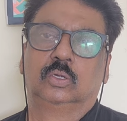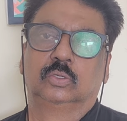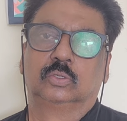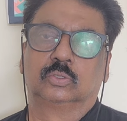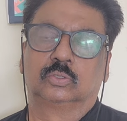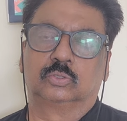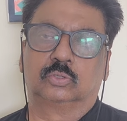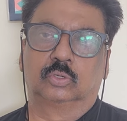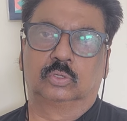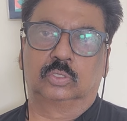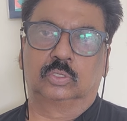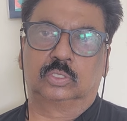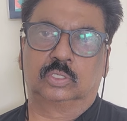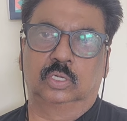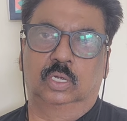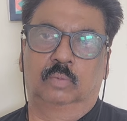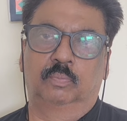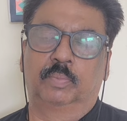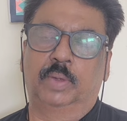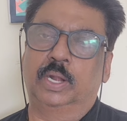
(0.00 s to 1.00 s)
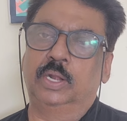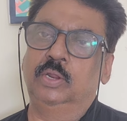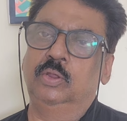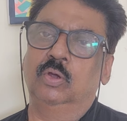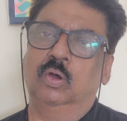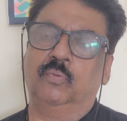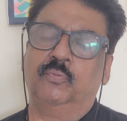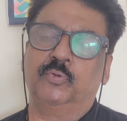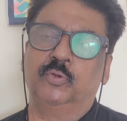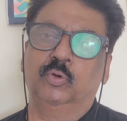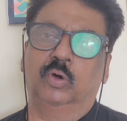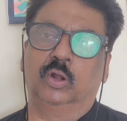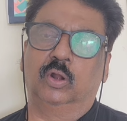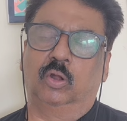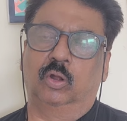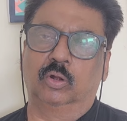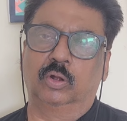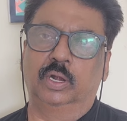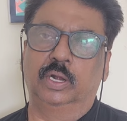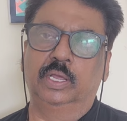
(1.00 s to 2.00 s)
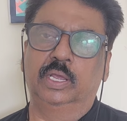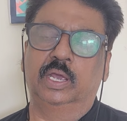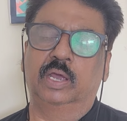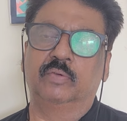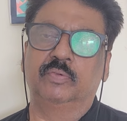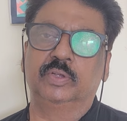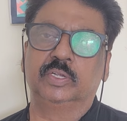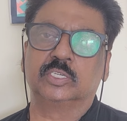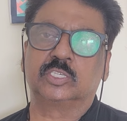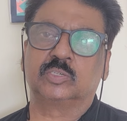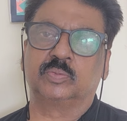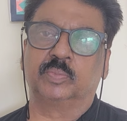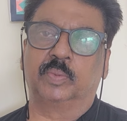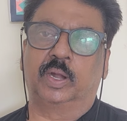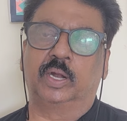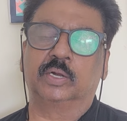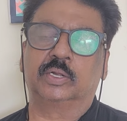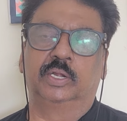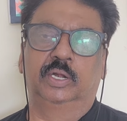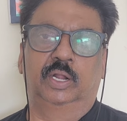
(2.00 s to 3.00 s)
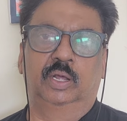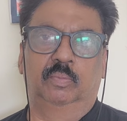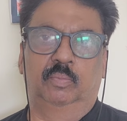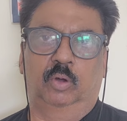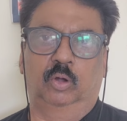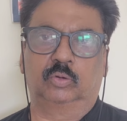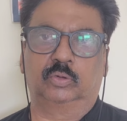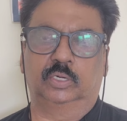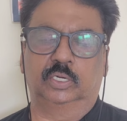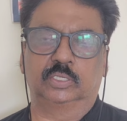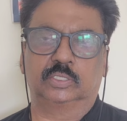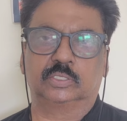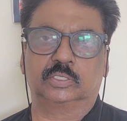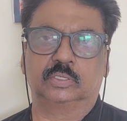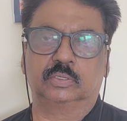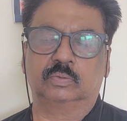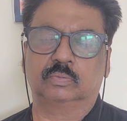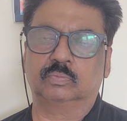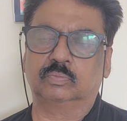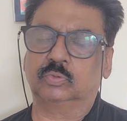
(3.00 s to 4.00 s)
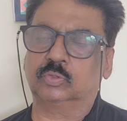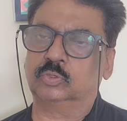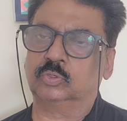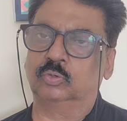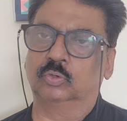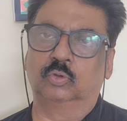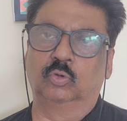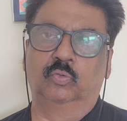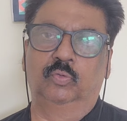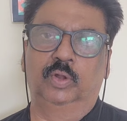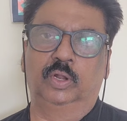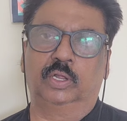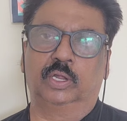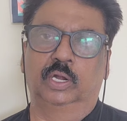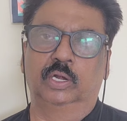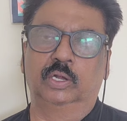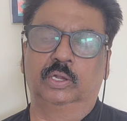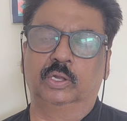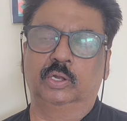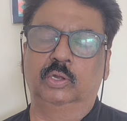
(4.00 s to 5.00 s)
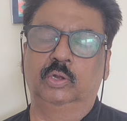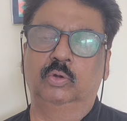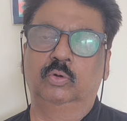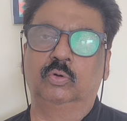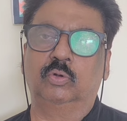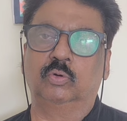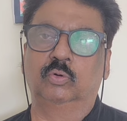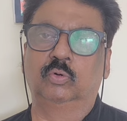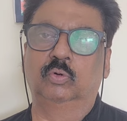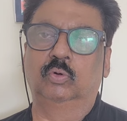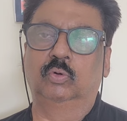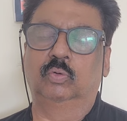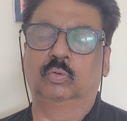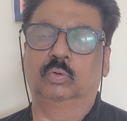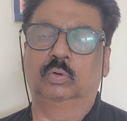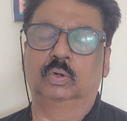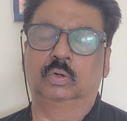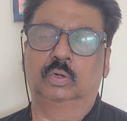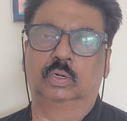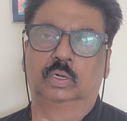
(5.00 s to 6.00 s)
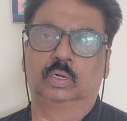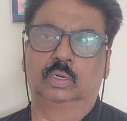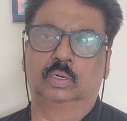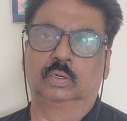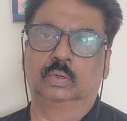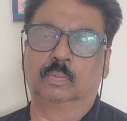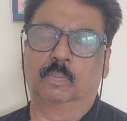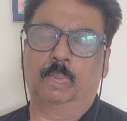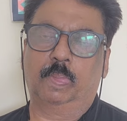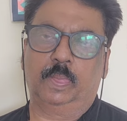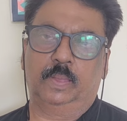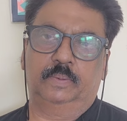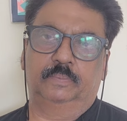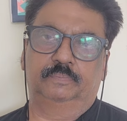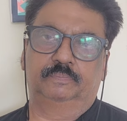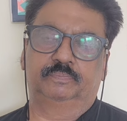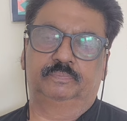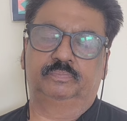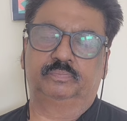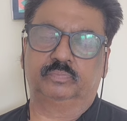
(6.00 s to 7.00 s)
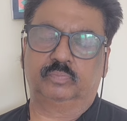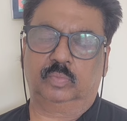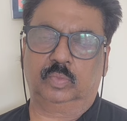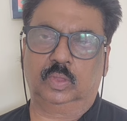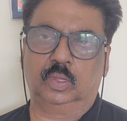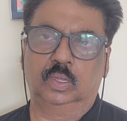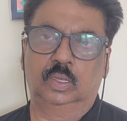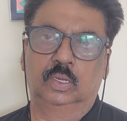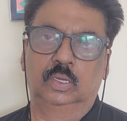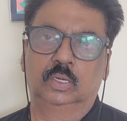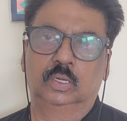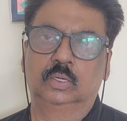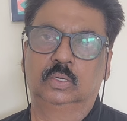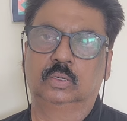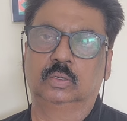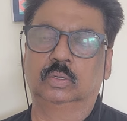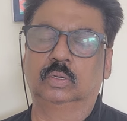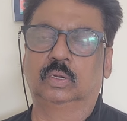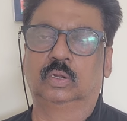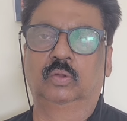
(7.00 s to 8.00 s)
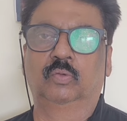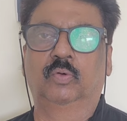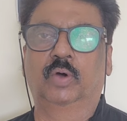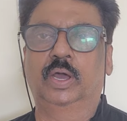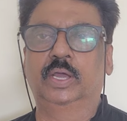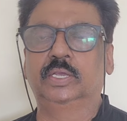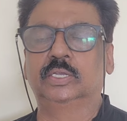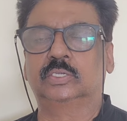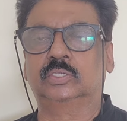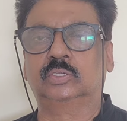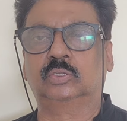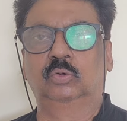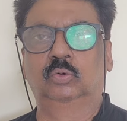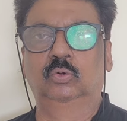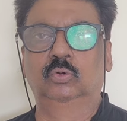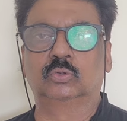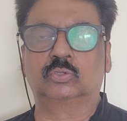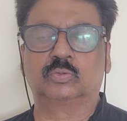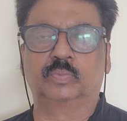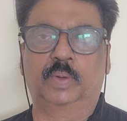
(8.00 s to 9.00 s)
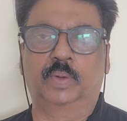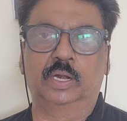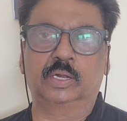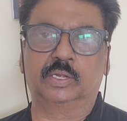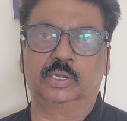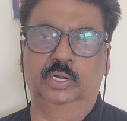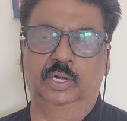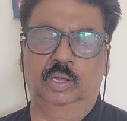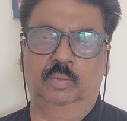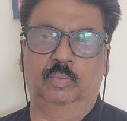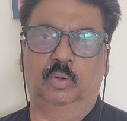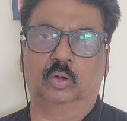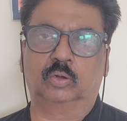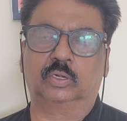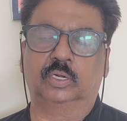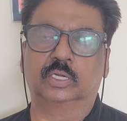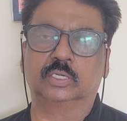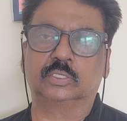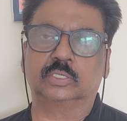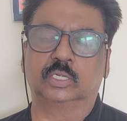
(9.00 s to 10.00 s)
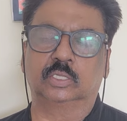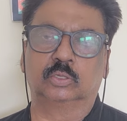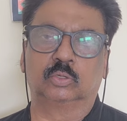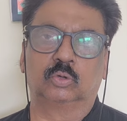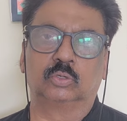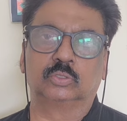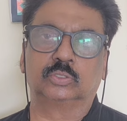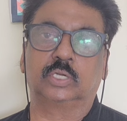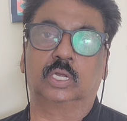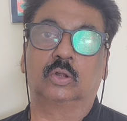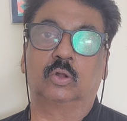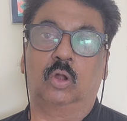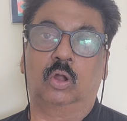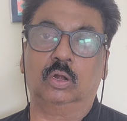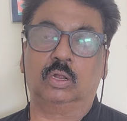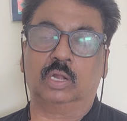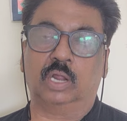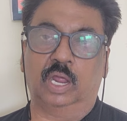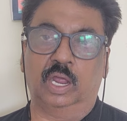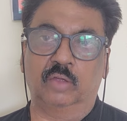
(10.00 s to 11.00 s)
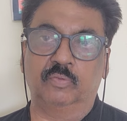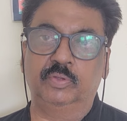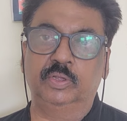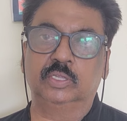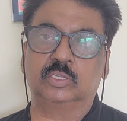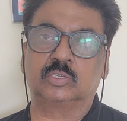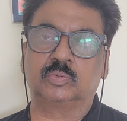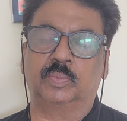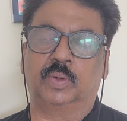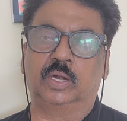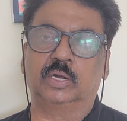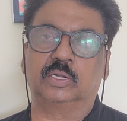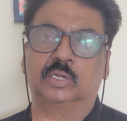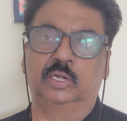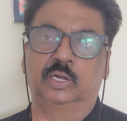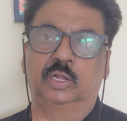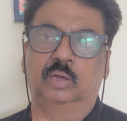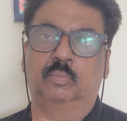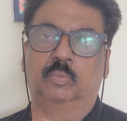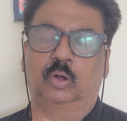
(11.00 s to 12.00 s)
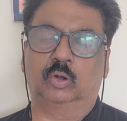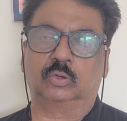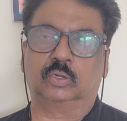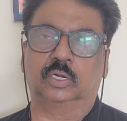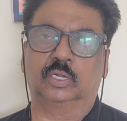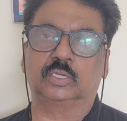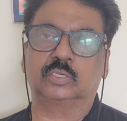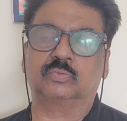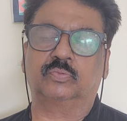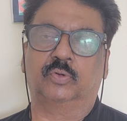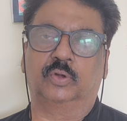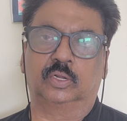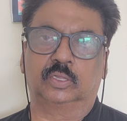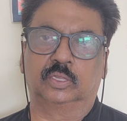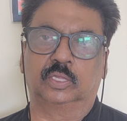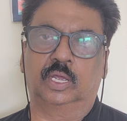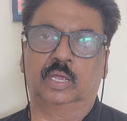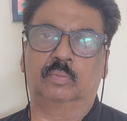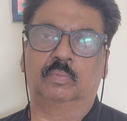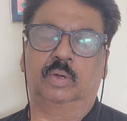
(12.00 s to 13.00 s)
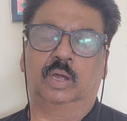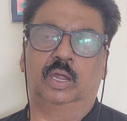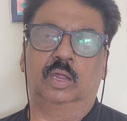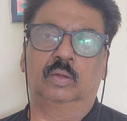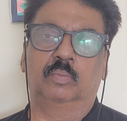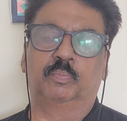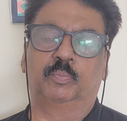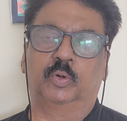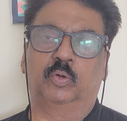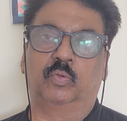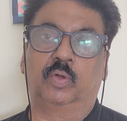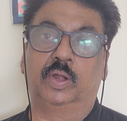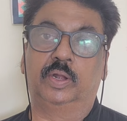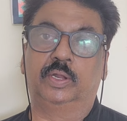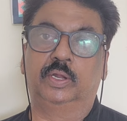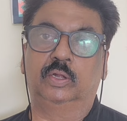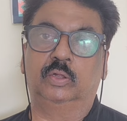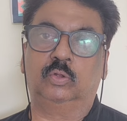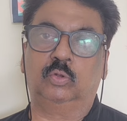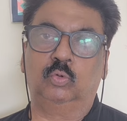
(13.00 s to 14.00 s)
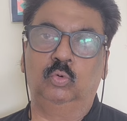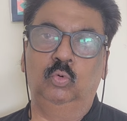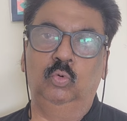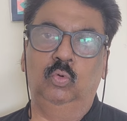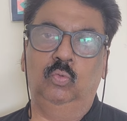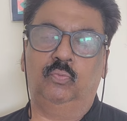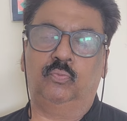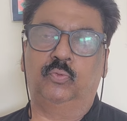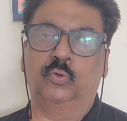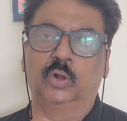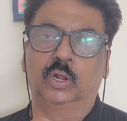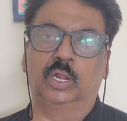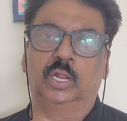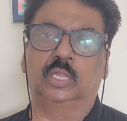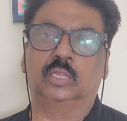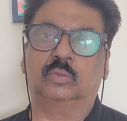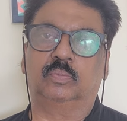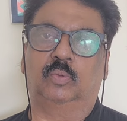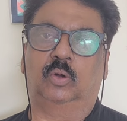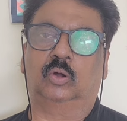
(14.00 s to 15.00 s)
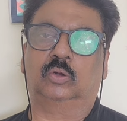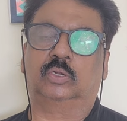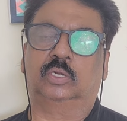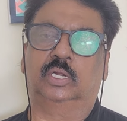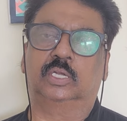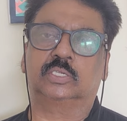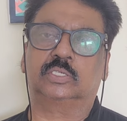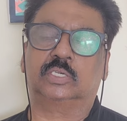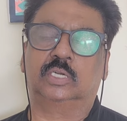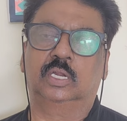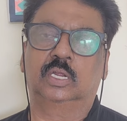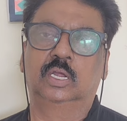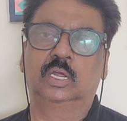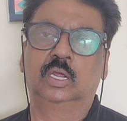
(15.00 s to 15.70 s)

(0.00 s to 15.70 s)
So many of you are already having Smart Kida mock test. So you will continue to revise through Smart Kida mock test, and those are not having Smart Kida mock test, for them I am providing 2 full length mock tests